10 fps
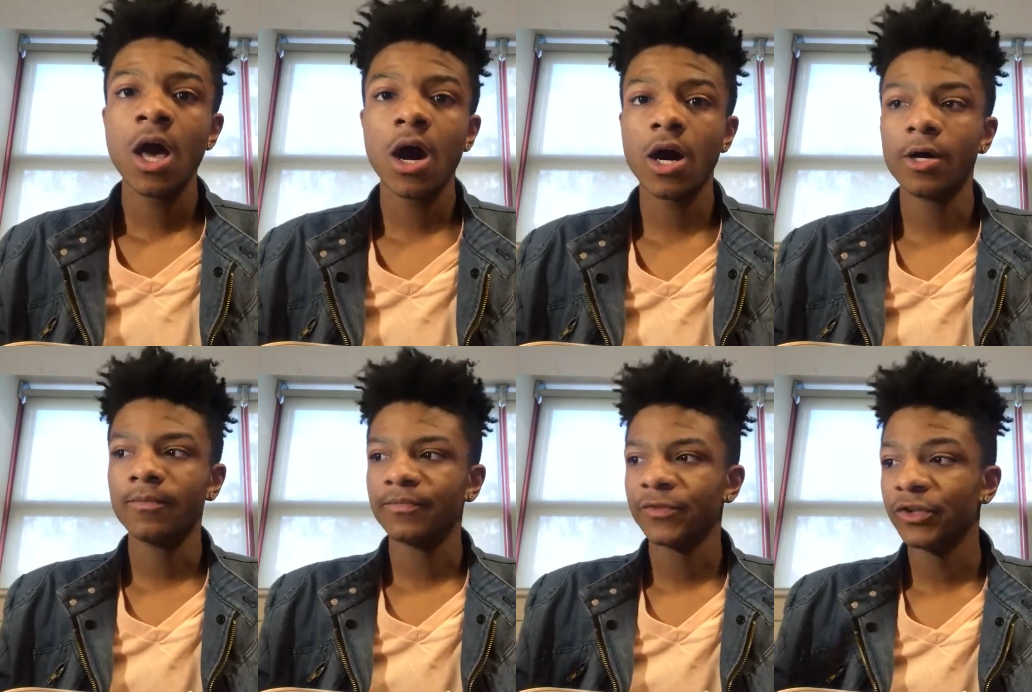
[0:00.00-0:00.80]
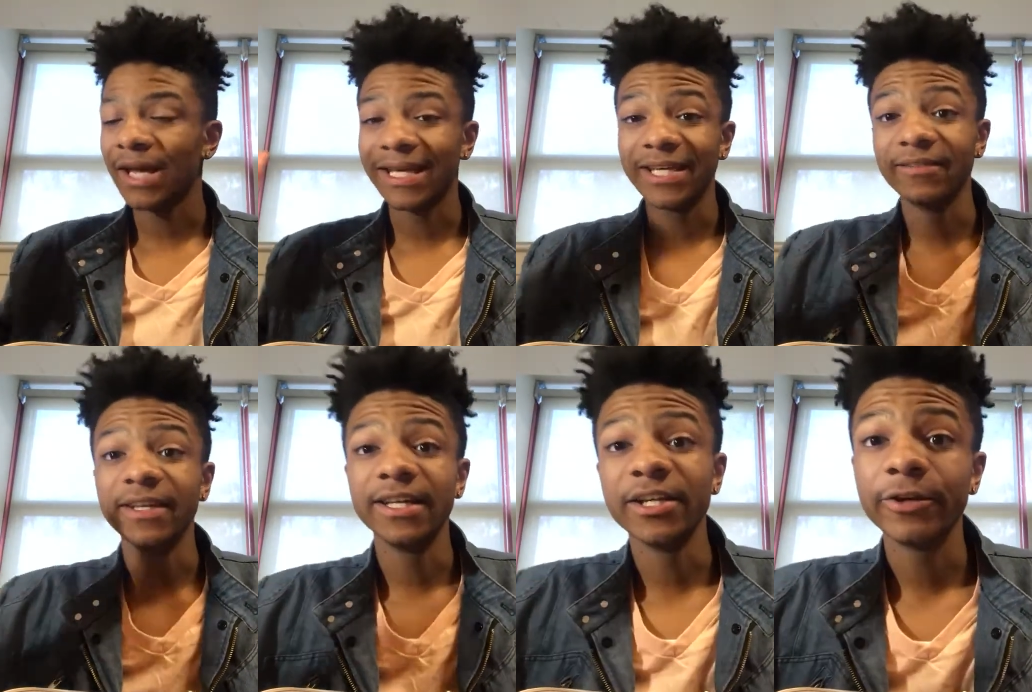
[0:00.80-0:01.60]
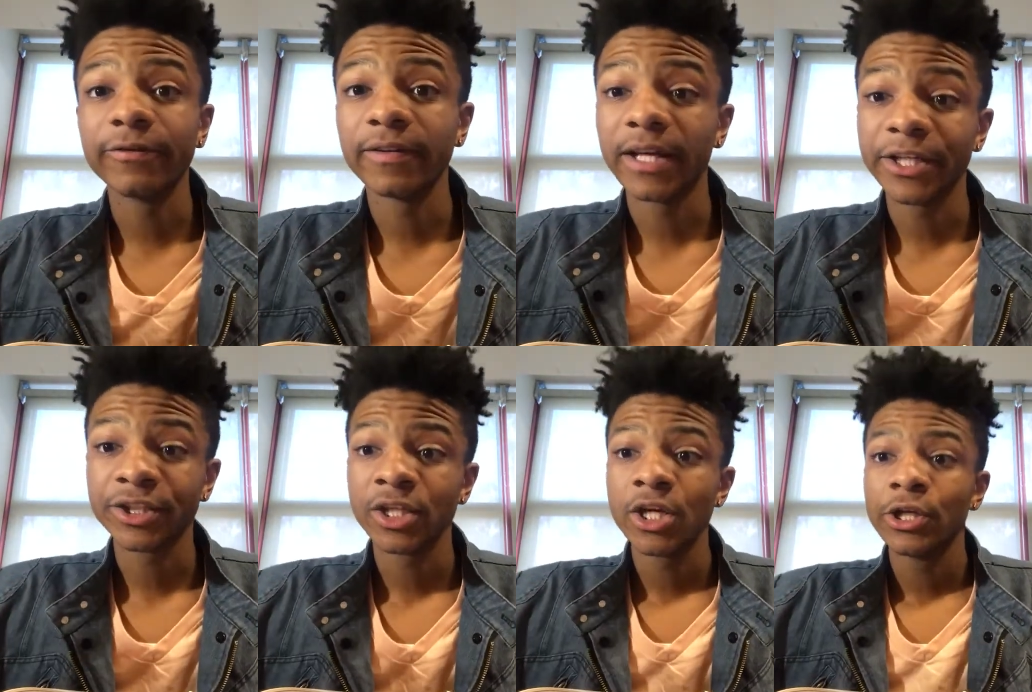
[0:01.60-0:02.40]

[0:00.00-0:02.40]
You're not giving into your flesh.